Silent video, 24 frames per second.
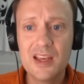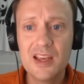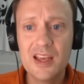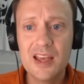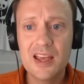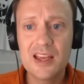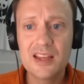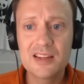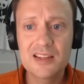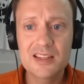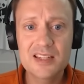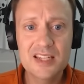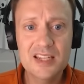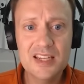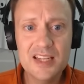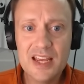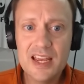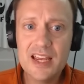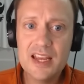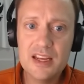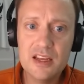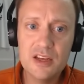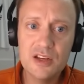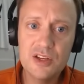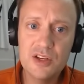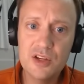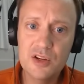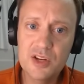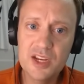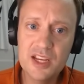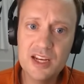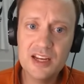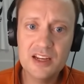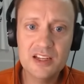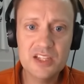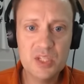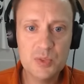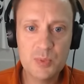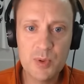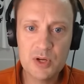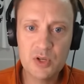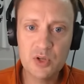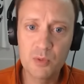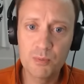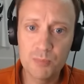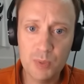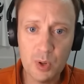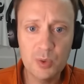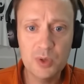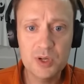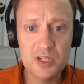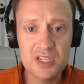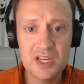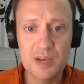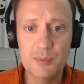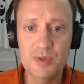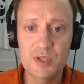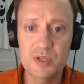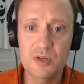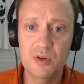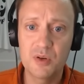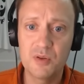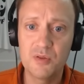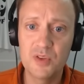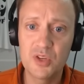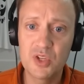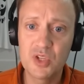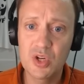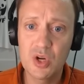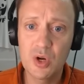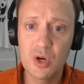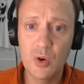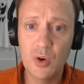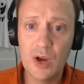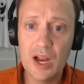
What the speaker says: and today you're getting a special bonus episode of the show